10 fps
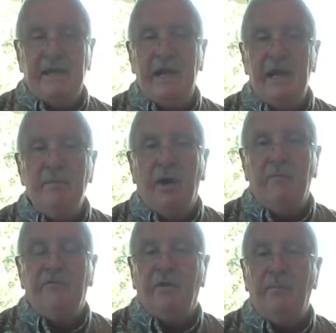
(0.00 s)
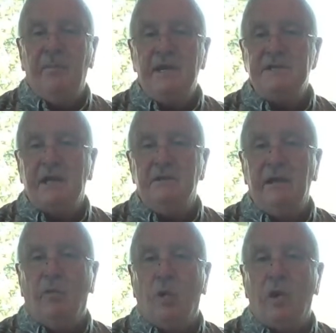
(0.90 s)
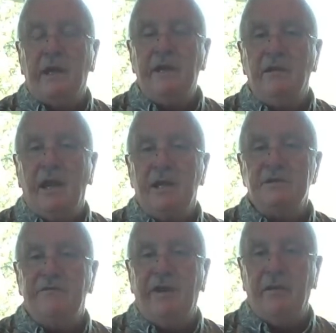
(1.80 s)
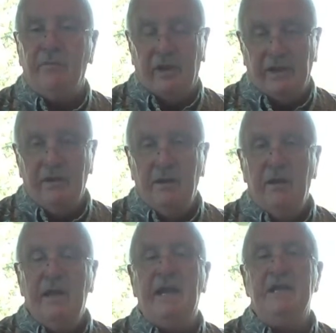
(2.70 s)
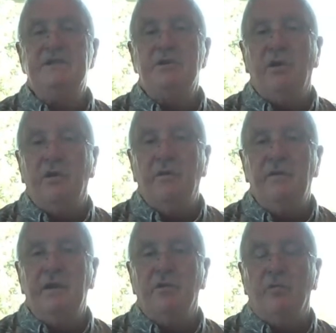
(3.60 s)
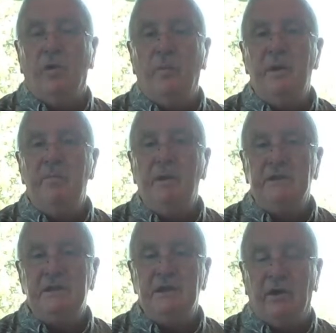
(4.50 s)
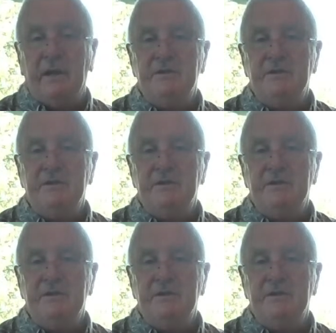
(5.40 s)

came up from basically a working class family. He served in the Roman military, he